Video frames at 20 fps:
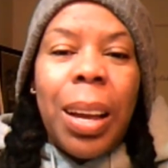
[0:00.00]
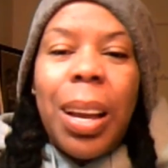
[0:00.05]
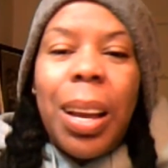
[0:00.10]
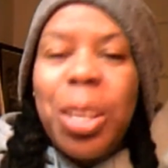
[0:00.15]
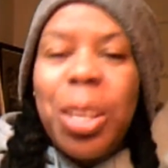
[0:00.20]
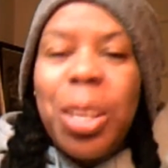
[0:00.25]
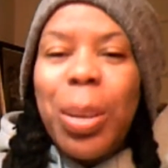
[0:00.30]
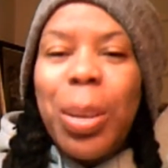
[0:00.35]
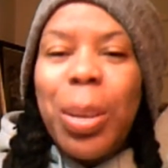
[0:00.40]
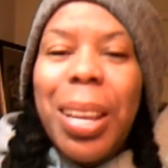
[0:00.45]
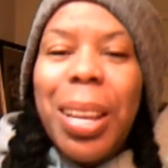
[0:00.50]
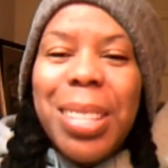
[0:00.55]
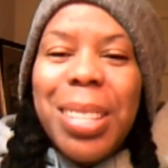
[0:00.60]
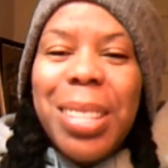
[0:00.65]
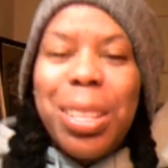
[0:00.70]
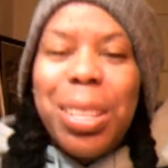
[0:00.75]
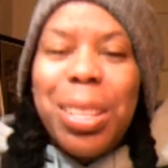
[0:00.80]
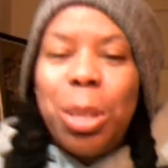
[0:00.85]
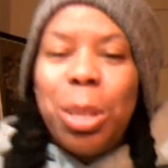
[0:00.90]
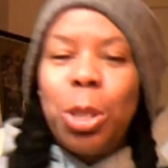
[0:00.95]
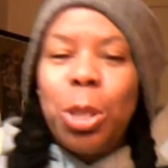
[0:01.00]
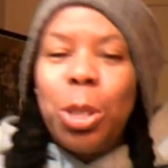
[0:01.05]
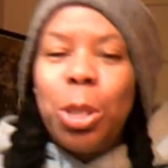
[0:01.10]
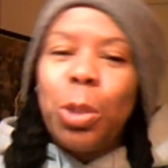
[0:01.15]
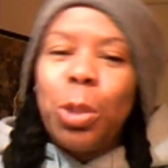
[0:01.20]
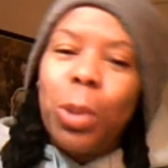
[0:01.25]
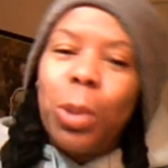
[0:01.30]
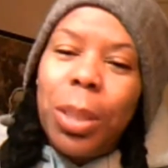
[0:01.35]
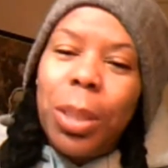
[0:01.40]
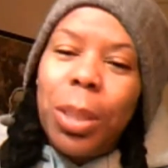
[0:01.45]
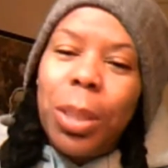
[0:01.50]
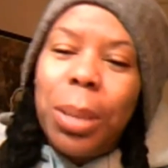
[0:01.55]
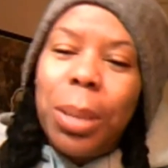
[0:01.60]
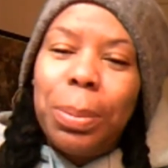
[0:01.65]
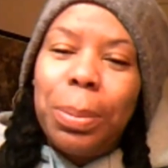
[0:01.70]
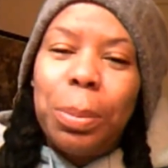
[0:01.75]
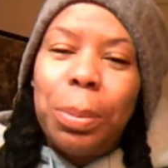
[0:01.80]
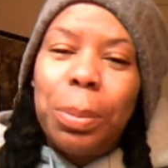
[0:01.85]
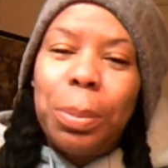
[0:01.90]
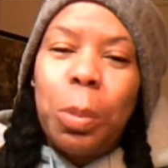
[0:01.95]
Hi, you guys. This is
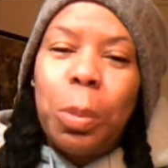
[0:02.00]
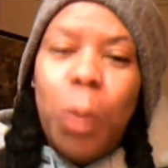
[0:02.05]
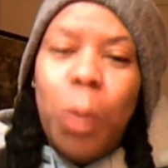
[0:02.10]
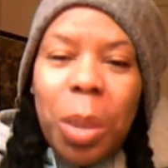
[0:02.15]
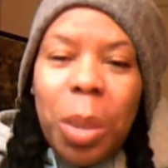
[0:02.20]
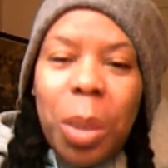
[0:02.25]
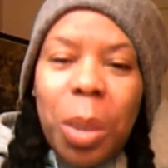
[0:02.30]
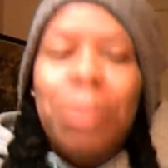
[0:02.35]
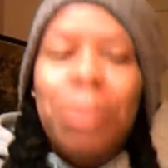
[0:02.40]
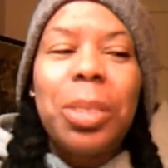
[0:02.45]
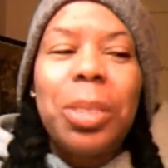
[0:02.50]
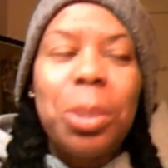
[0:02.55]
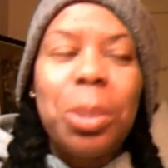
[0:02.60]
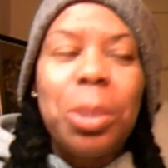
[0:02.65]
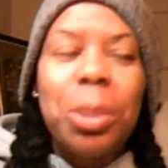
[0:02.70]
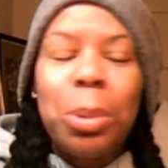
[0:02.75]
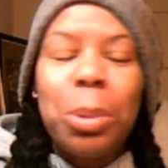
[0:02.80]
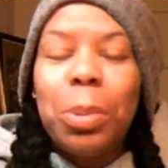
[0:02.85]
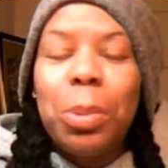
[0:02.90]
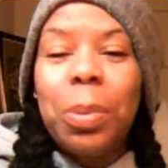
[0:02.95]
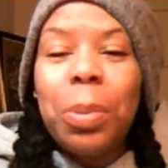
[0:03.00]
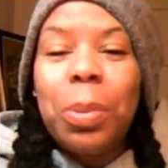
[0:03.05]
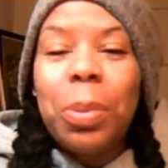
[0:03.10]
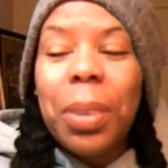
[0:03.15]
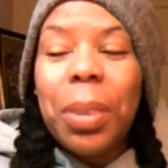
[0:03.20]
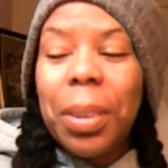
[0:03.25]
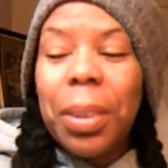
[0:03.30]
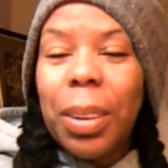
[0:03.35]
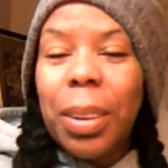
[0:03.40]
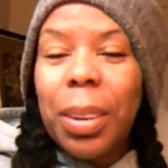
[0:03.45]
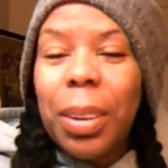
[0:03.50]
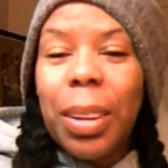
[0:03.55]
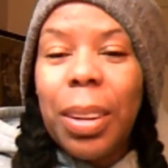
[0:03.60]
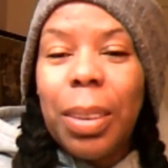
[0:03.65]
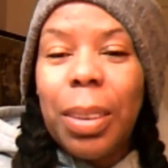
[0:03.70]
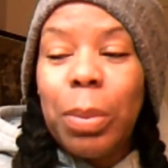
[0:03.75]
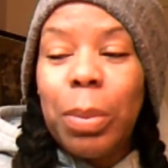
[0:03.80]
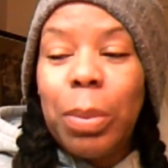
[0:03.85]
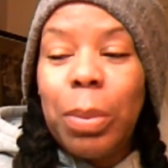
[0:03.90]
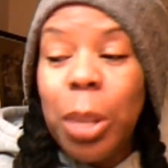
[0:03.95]
Shirley. Welcome to
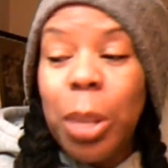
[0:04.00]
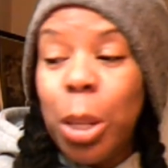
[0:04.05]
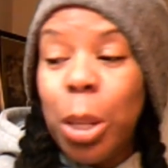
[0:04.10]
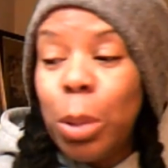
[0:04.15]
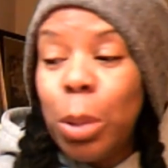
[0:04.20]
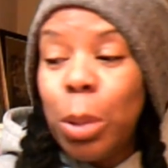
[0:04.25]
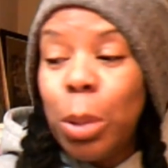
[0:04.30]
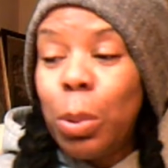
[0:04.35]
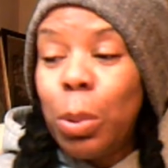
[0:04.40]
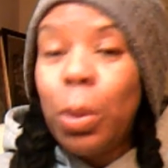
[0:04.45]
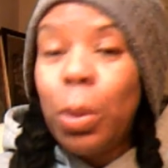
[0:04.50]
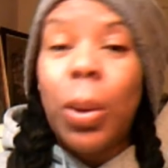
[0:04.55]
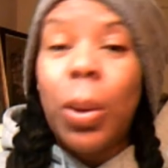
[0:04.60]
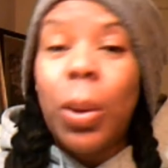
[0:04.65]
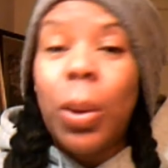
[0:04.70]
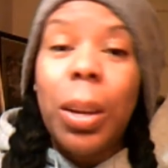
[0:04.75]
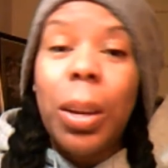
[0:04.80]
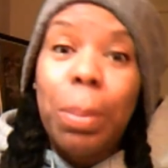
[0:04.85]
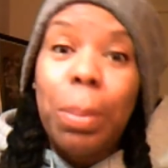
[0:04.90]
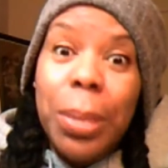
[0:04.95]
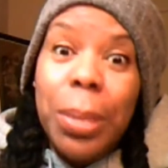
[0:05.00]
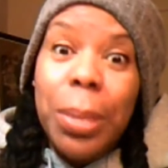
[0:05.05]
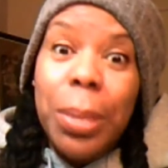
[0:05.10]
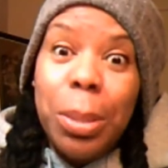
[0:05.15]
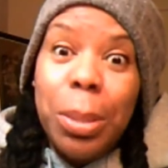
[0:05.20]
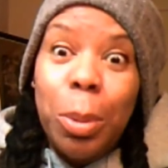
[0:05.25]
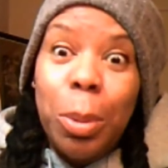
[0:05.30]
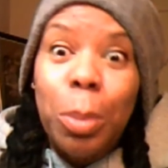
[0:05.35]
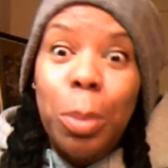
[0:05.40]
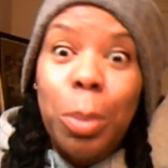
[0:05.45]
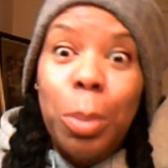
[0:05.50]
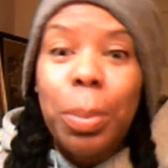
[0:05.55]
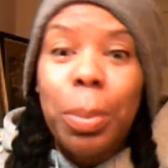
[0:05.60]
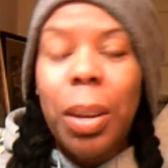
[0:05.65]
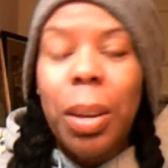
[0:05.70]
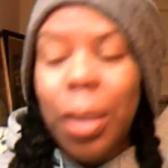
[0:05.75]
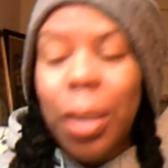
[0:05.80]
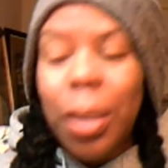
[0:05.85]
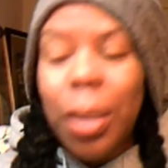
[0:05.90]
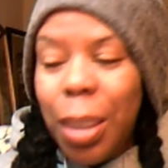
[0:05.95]
video or episode
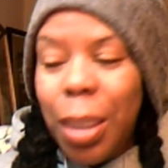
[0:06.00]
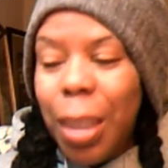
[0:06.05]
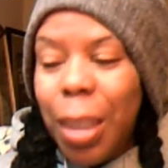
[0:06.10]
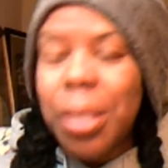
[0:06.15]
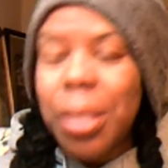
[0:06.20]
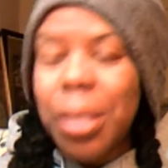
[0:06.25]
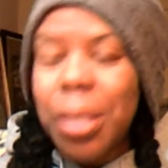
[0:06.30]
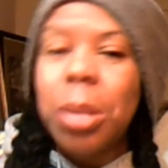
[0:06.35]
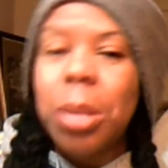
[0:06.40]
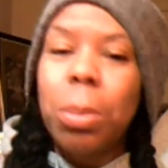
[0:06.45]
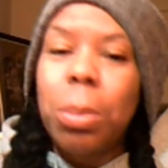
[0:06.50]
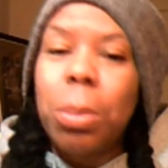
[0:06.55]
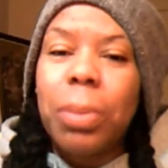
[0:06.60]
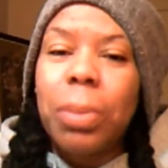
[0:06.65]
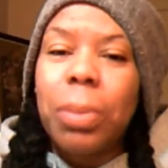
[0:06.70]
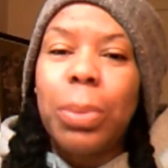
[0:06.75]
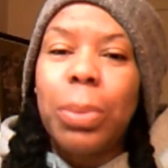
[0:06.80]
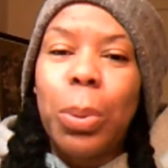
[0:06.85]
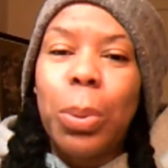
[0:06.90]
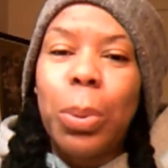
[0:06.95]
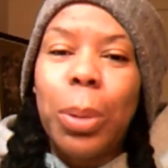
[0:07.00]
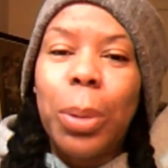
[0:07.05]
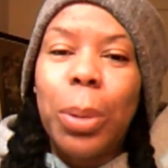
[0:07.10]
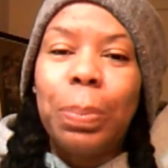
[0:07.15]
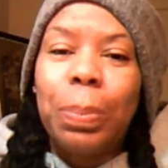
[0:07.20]
podcast number 4.